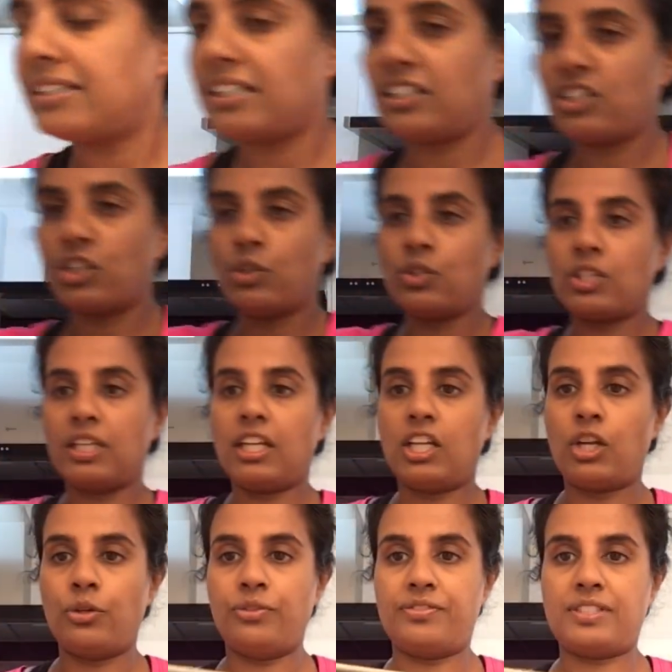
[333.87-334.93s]
it's usually a
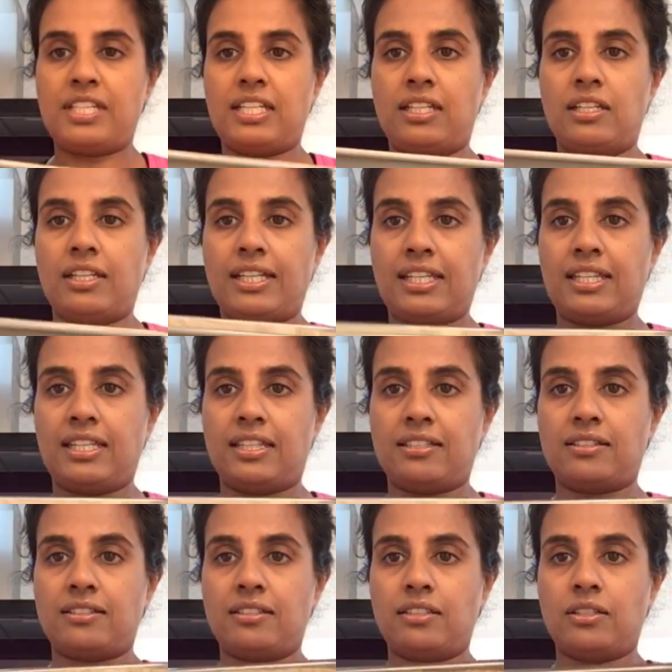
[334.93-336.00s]
loaf tin like
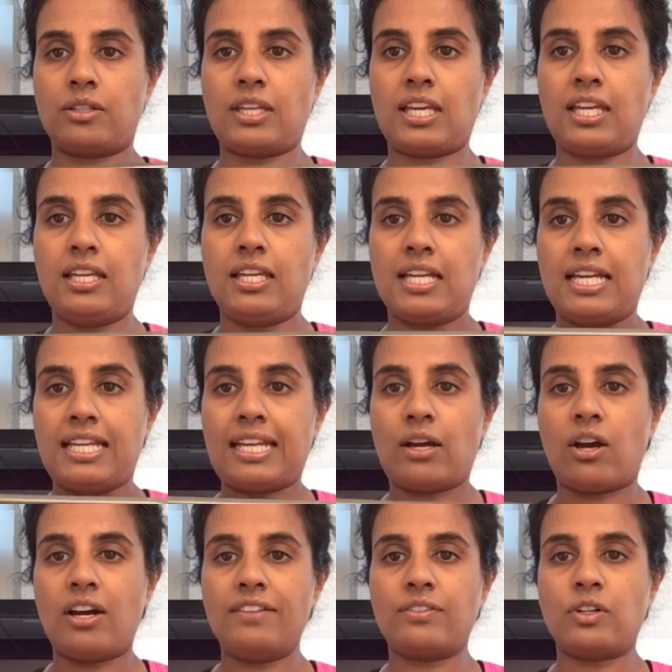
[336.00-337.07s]
this, okay?
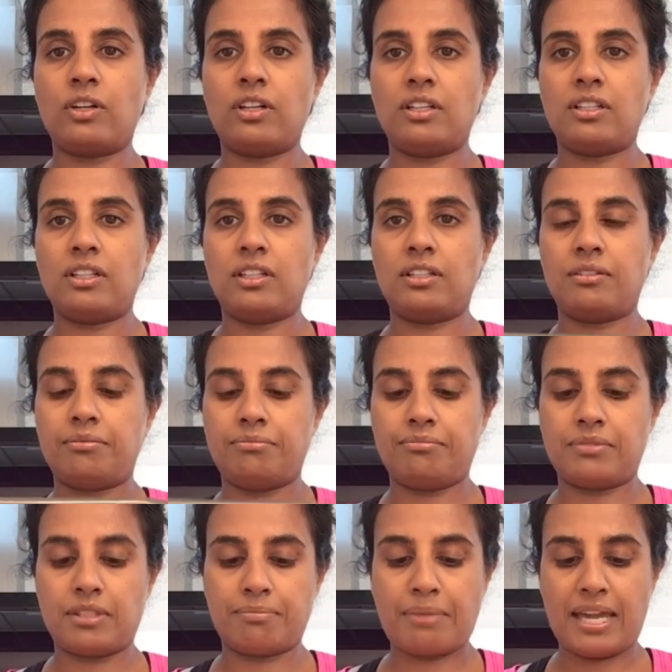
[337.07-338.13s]
Now I've got a
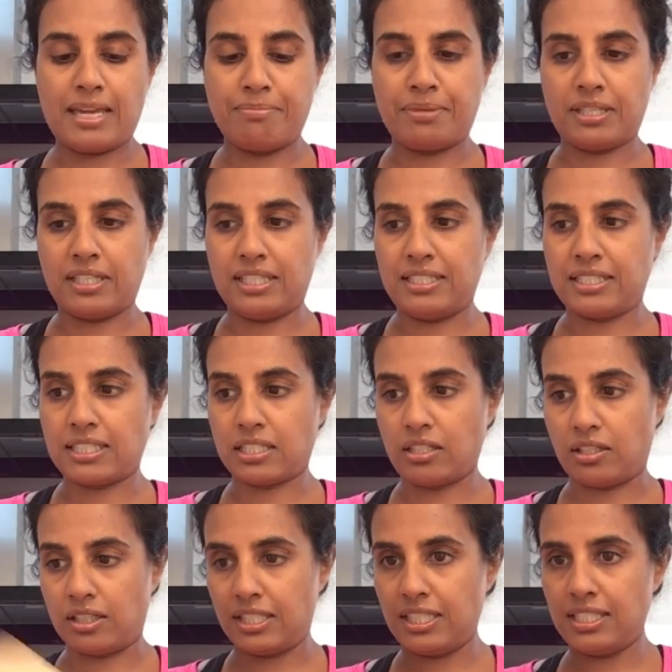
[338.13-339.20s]
paper
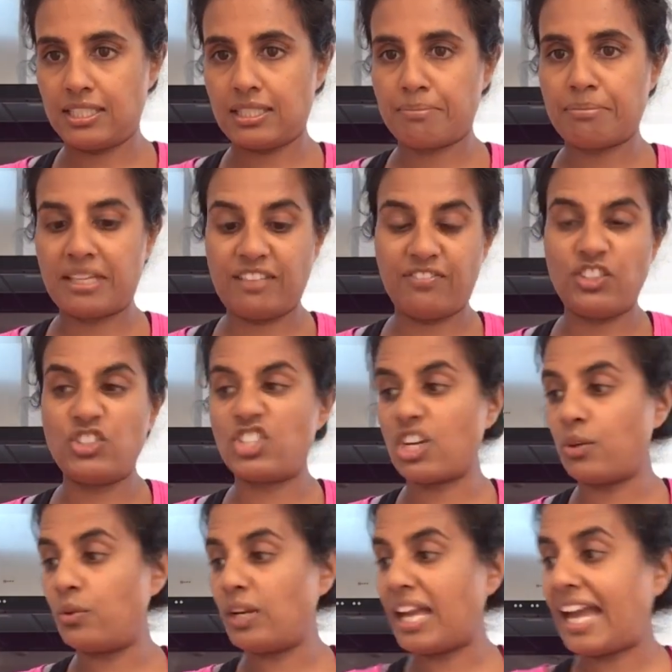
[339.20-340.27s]
inside, but if you
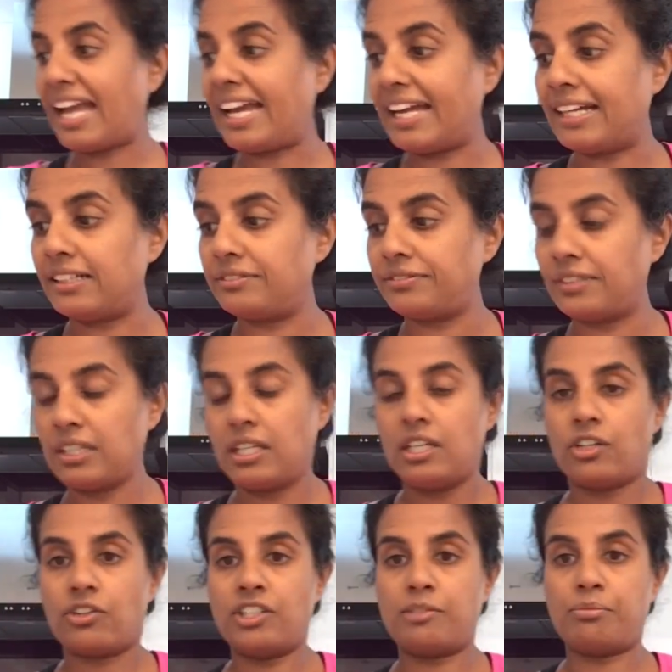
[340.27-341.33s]
don't have
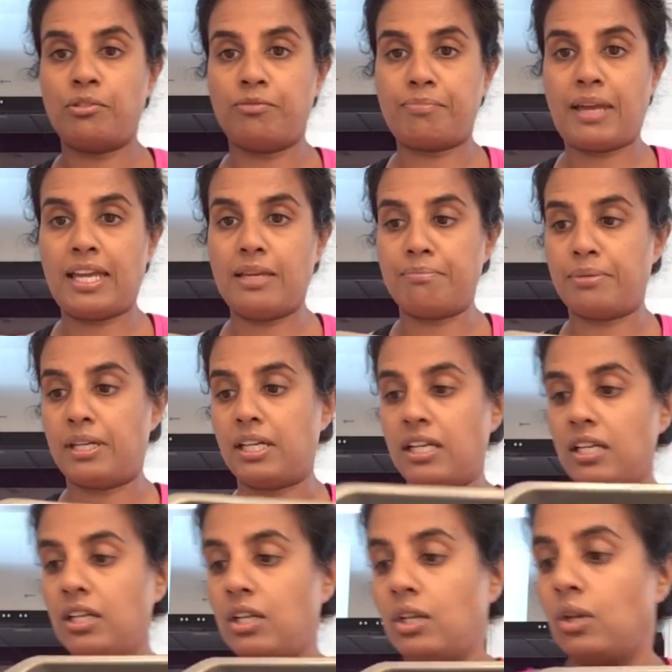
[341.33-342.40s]
greaseproof
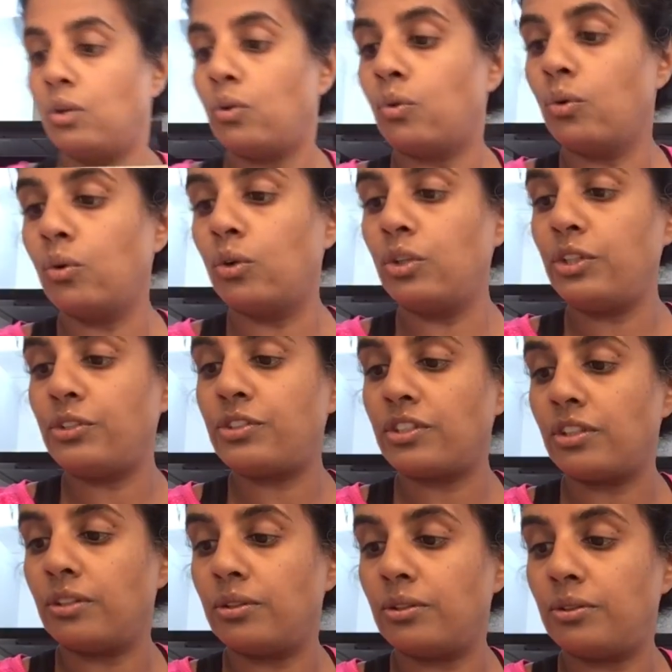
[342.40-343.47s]
paper, all you do
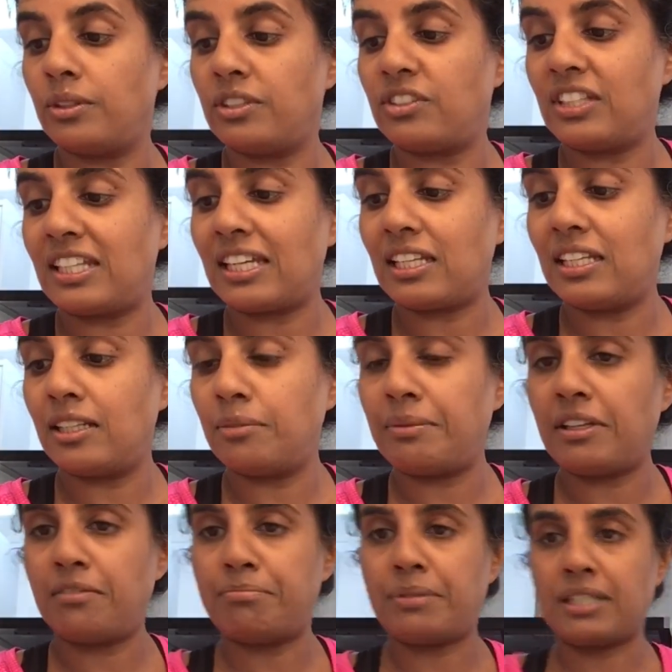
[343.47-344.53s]
is you get a little
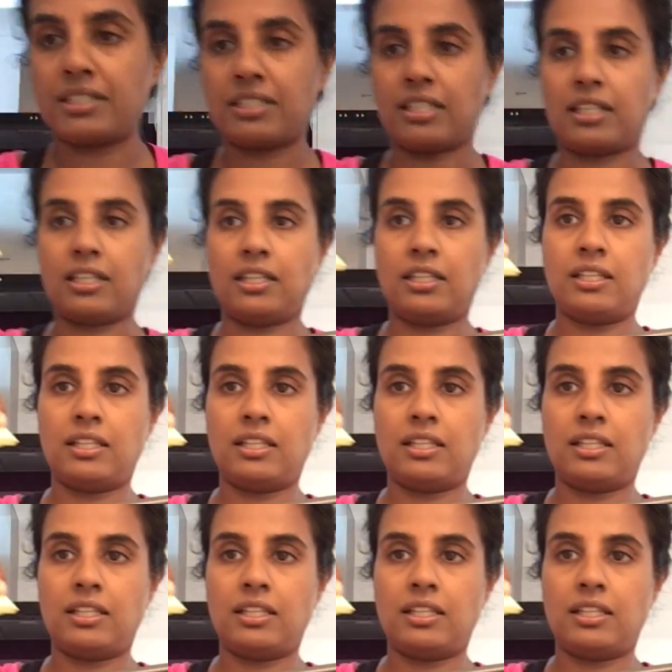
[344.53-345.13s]
bit of butter